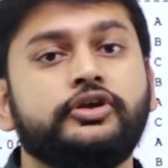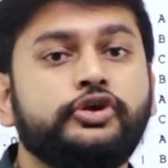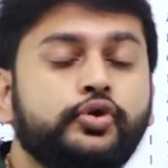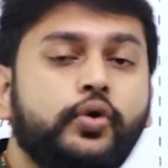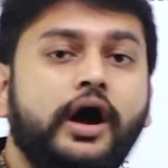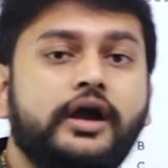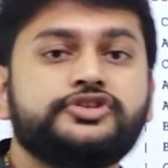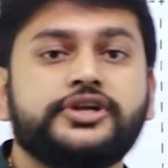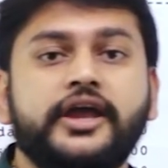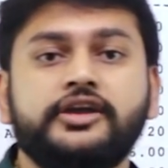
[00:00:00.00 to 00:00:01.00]
you are
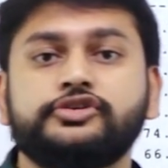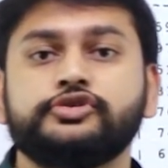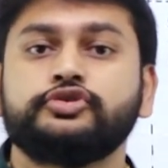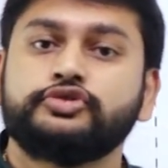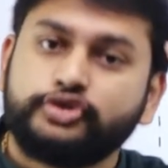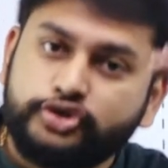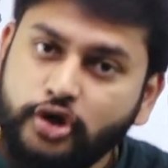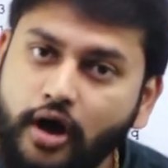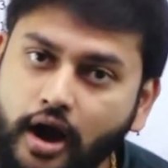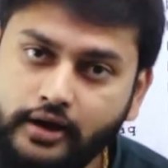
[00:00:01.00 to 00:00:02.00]
trying to
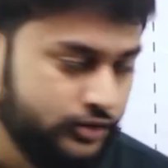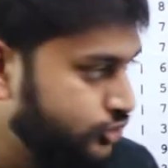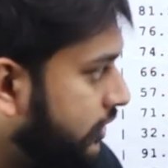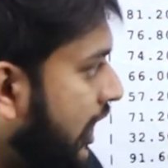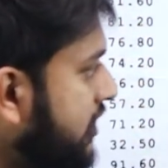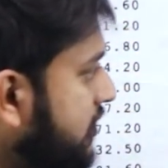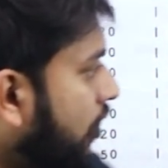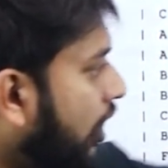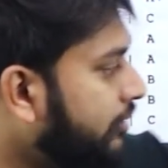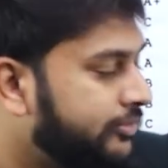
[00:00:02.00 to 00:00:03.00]
sort. So that
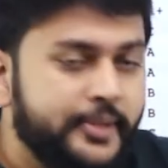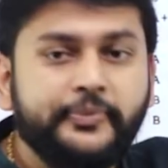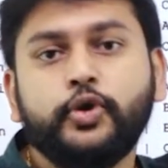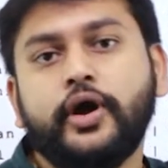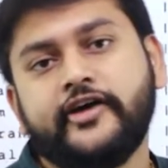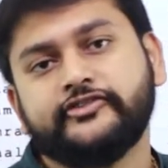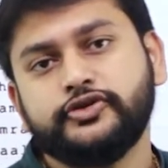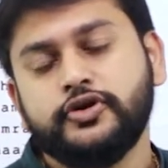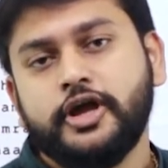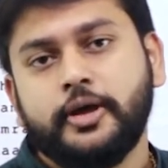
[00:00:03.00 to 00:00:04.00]
column name you have
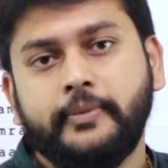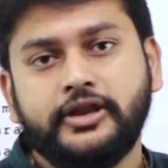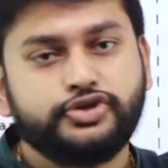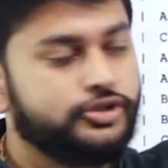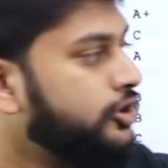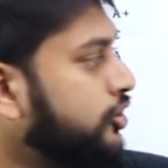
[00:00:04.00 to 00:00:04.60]
to mention.